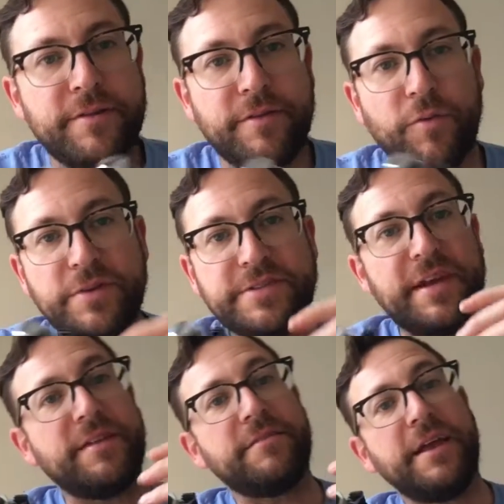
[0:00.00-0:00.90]
The ones
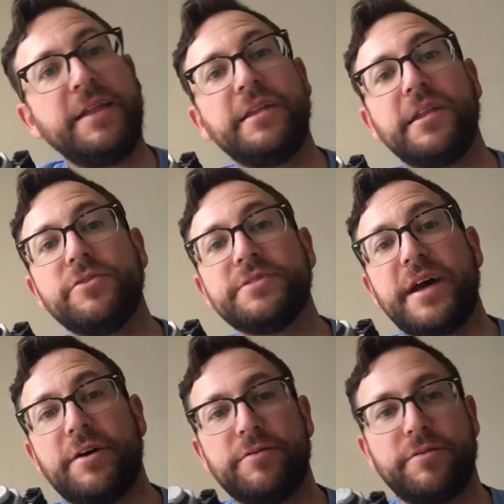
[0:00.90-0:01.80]
that Indy loans
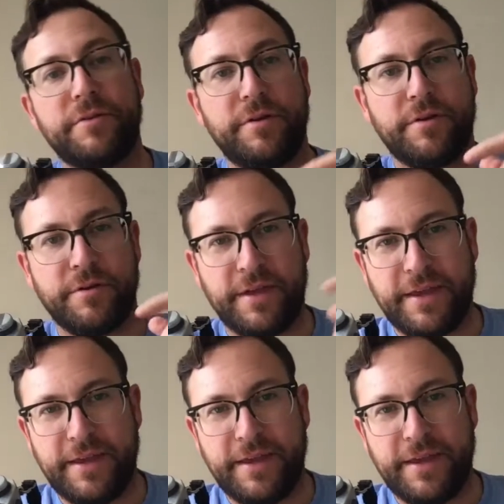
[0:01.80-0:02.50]
out are the